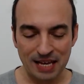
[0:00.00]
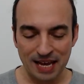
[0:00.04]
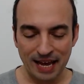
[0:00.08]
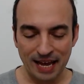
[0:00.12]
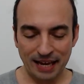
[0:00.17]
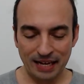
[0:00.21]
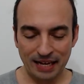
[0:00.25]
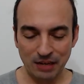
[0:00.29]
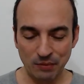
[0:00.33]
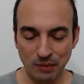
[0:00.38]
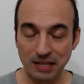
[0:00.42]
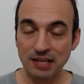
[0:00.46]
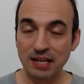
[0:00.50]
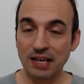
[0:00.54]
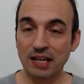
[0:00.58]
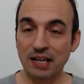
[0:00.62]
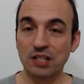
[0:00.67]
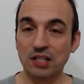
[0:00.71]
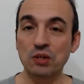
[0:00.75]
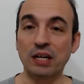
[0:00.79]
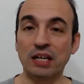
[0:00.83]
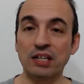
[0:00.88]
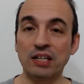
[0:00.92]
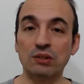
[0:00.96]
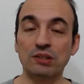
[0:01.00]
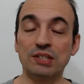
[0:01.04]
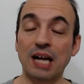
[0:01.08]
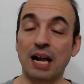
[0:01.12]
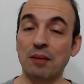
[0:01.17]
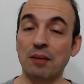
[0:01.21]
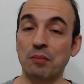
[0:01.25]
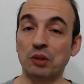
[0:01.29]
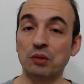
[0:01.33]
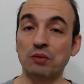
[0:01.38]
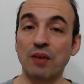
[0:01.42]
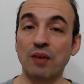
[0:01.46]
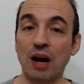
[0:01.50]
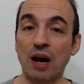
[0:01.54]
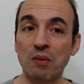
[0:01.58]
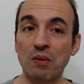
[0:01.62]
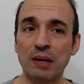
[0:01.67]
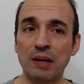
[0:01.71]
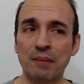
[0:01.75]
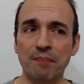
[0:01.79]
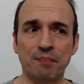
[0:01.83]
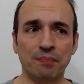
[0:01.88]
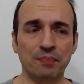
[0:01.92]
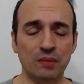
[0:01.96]
Anyway, you can use almond
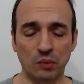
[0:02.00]
flour.